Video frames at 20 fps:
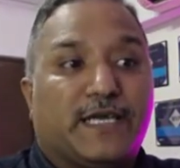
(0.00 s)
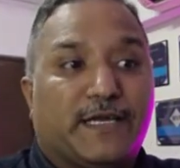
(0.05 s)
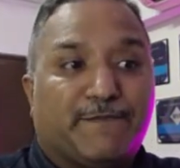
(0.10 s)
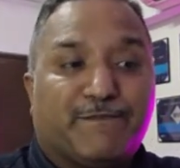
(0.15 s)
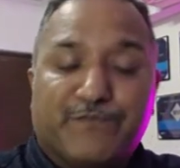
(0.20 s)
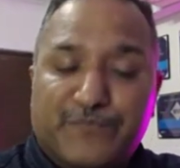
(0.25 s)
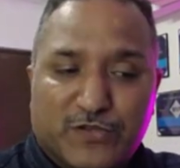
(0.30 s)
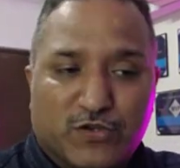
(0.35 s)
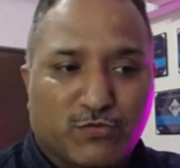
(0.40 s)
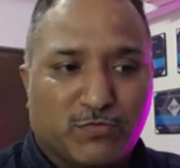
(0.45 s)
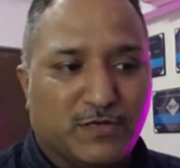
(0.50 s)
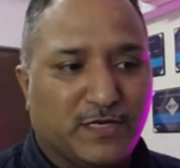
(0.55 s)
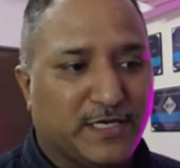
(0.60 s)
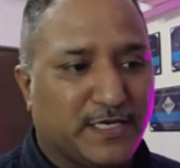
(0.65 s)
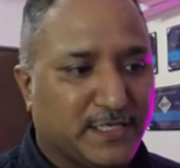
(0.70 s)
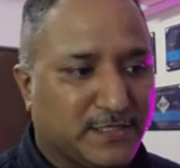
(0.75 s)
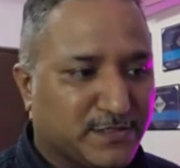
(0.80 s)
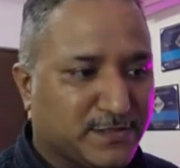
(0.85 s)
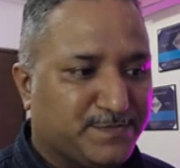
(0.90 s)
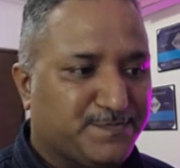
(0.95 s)
Kubernetes
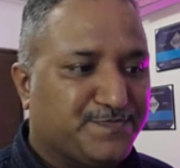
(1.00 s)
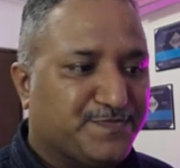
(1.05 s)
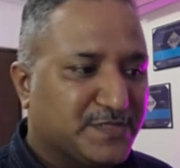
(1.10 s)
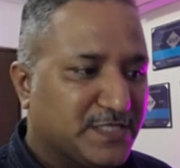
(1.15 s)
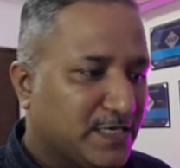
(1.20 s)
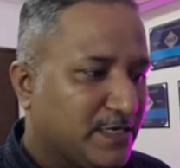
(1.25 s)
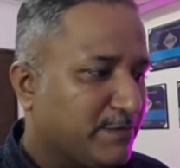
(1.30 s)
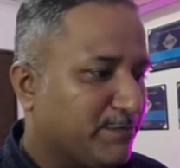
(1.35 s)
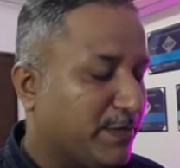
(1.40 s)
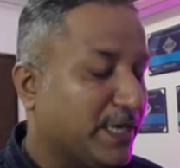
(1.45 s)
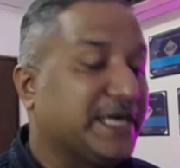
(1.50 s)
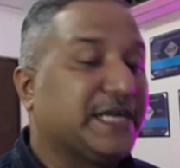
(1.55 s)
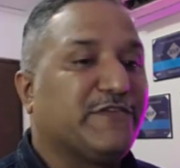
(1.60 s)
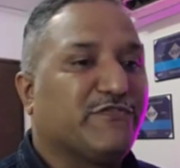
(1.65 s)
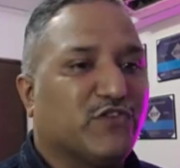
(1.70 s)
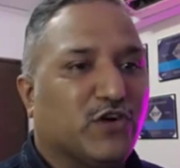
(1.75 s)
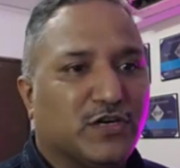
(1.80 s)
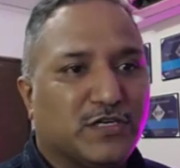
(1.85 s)
by default.